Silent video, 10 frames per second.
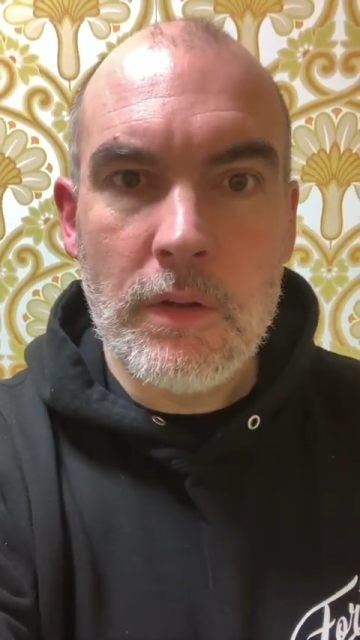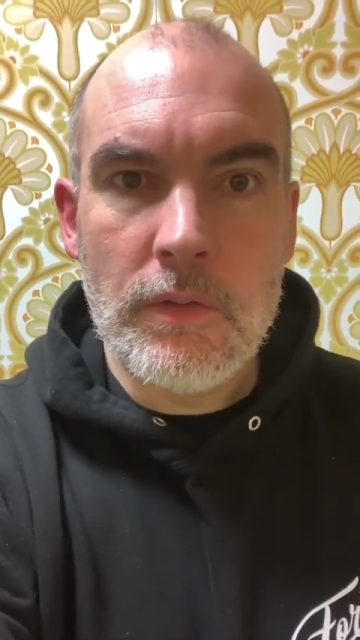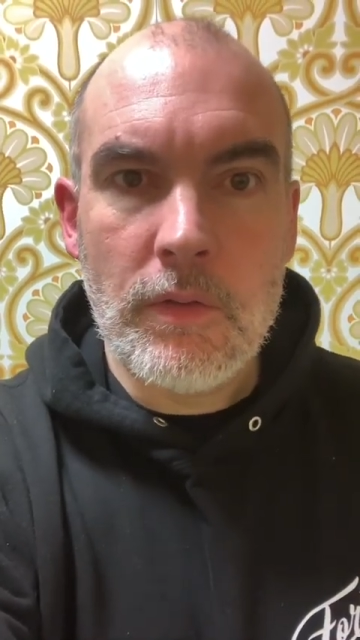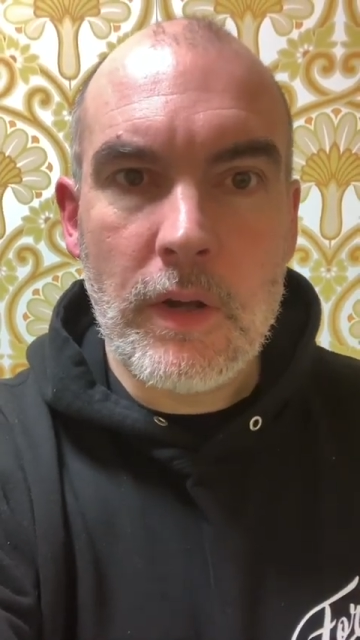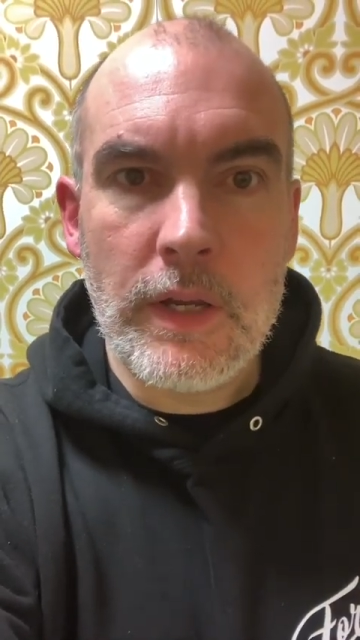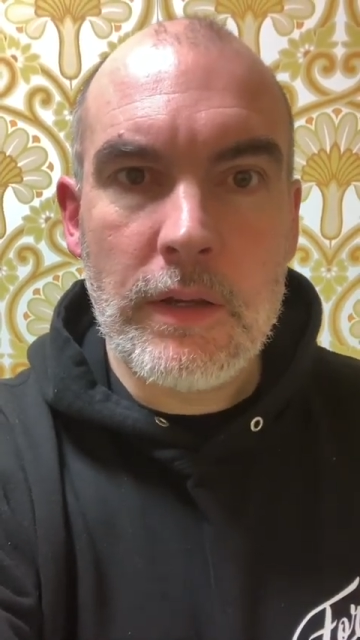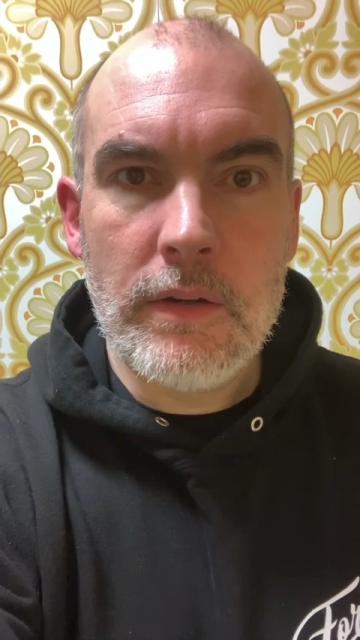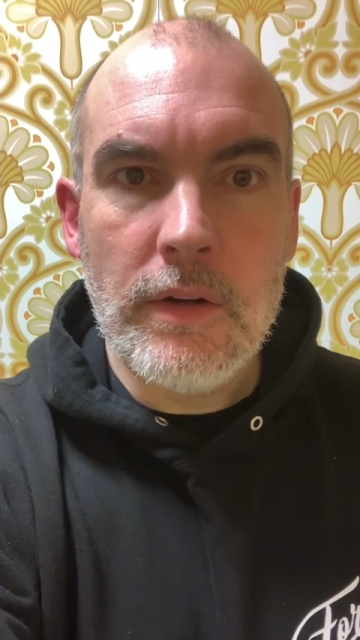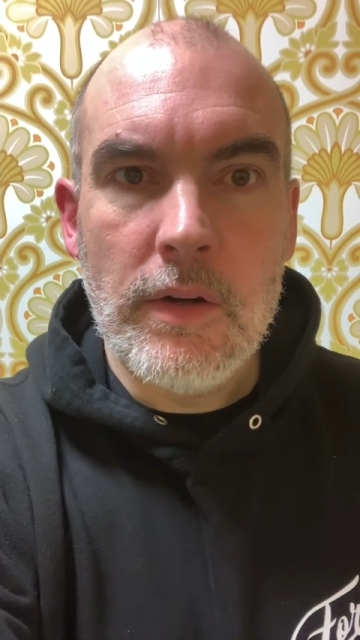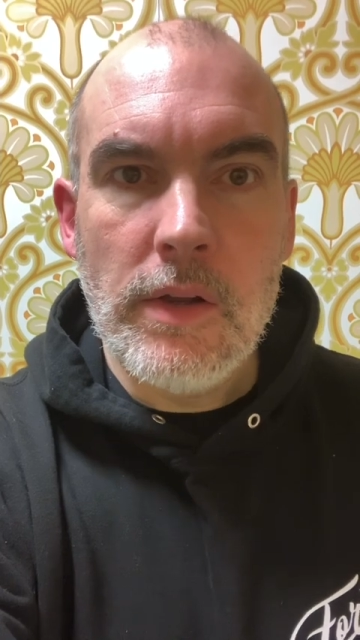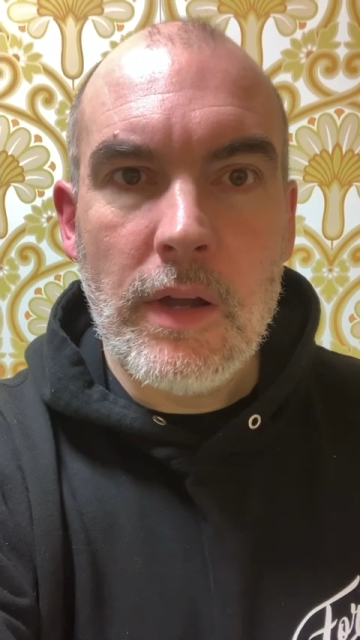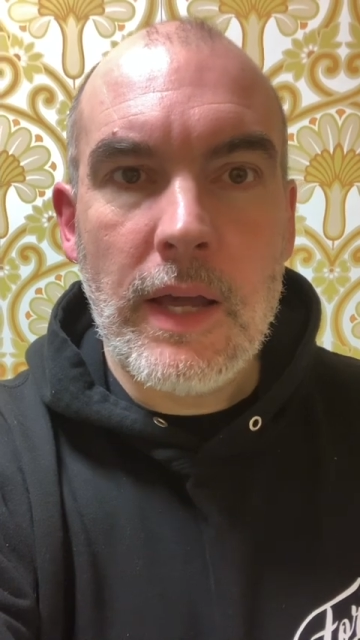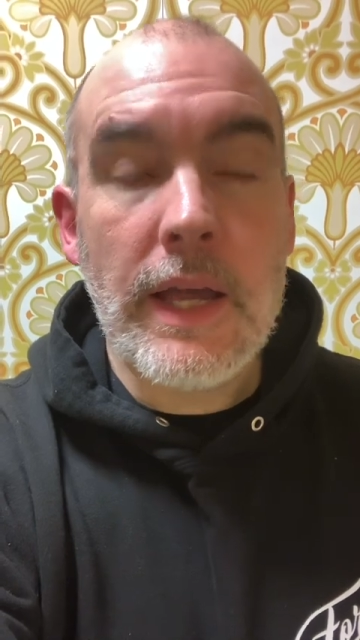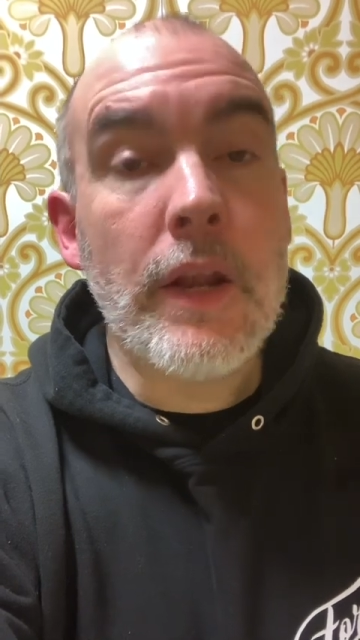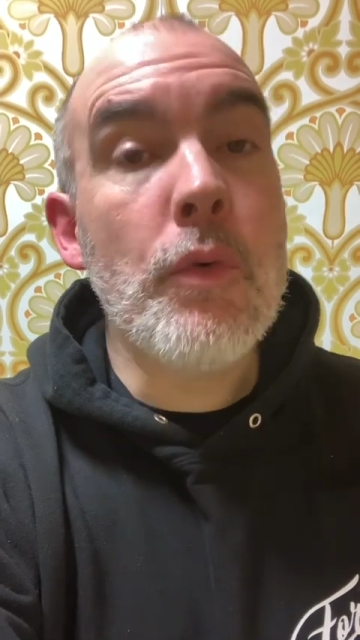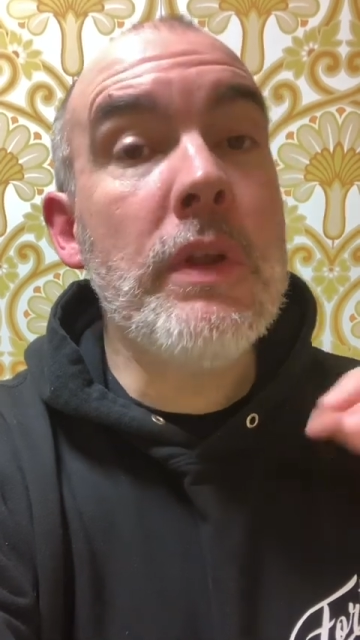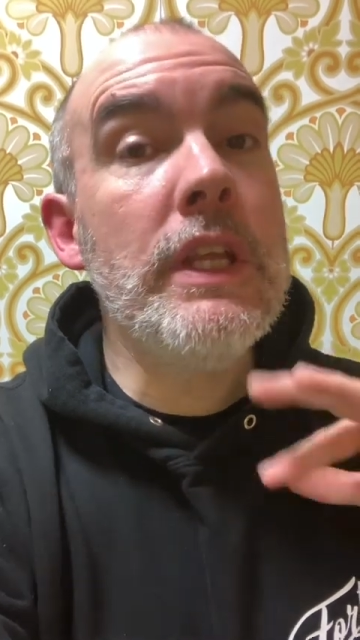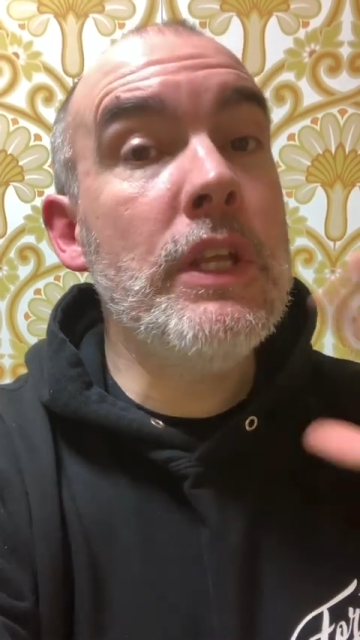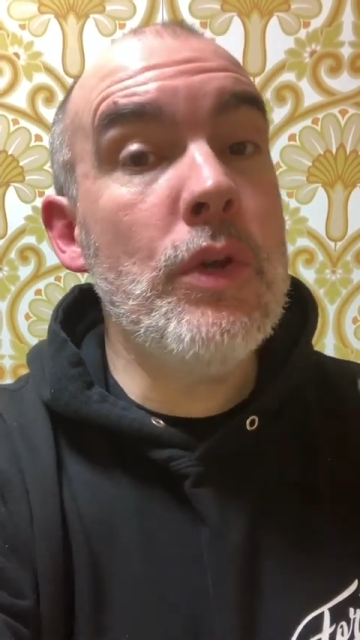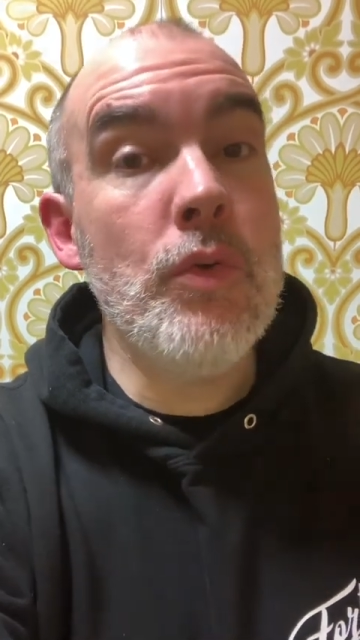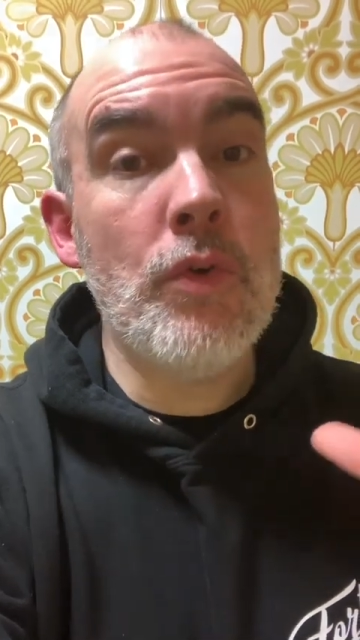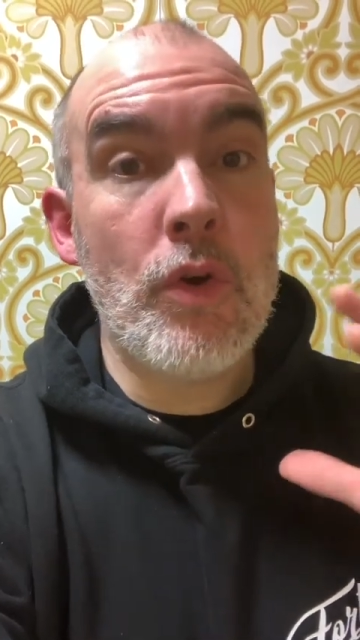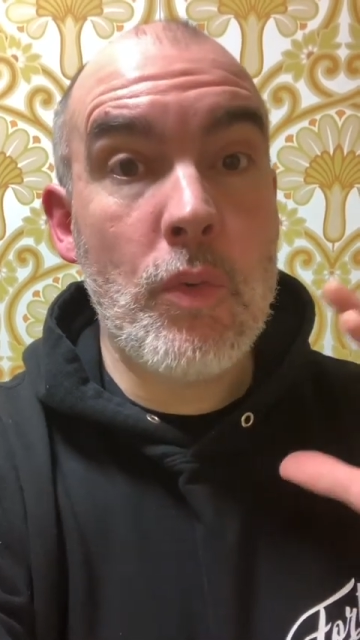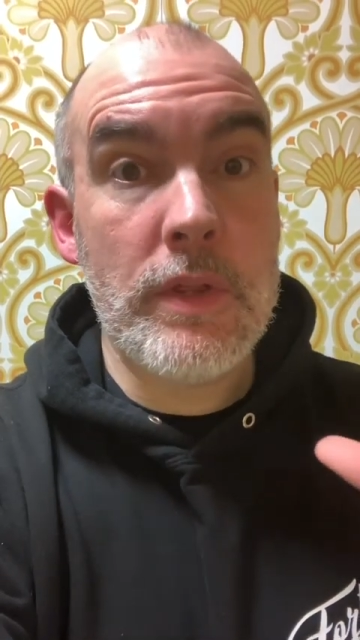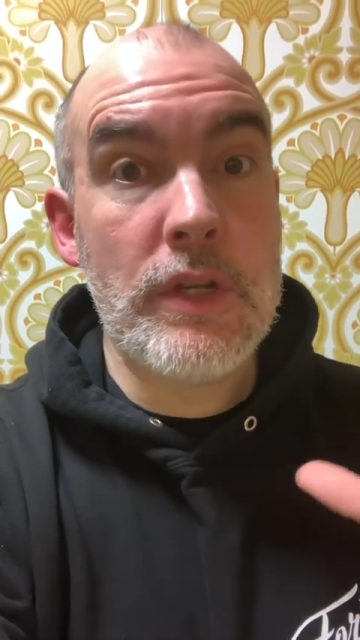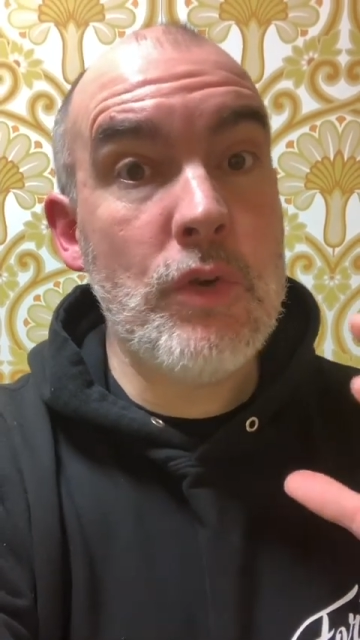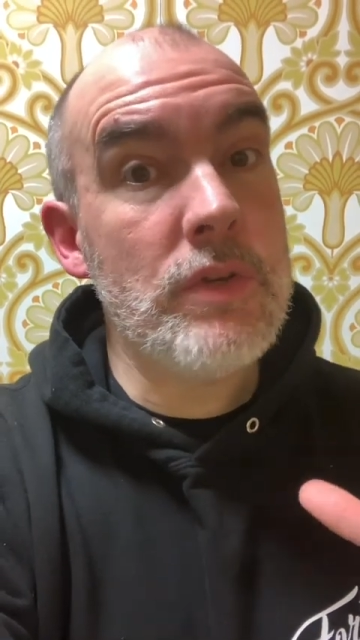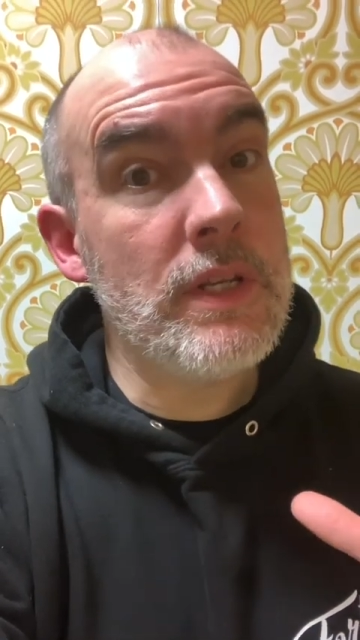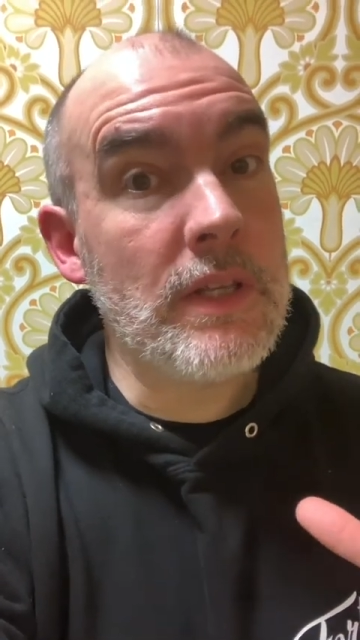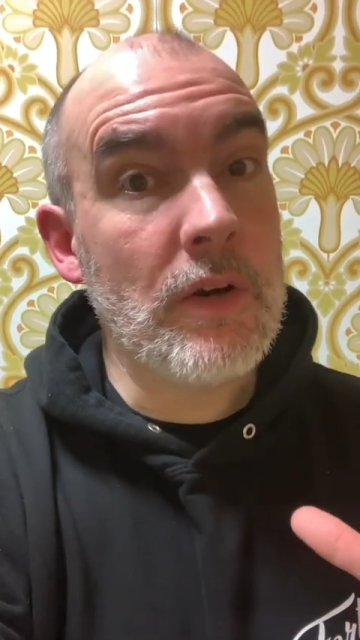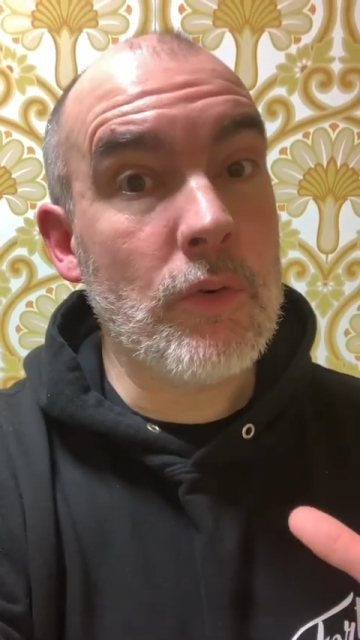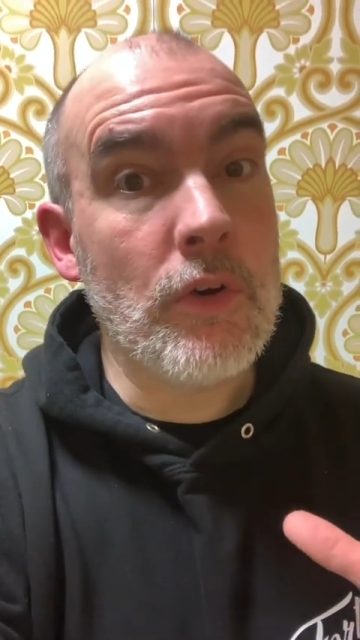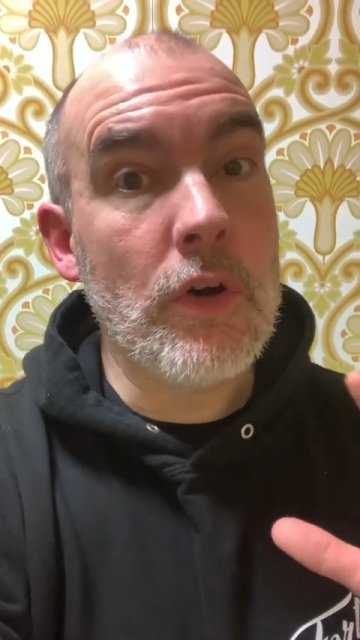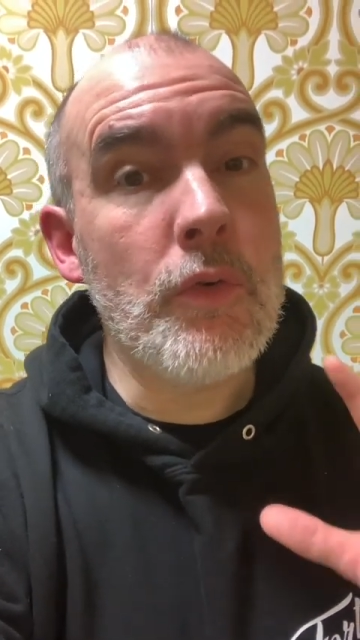right? And only you know whether you did that or not.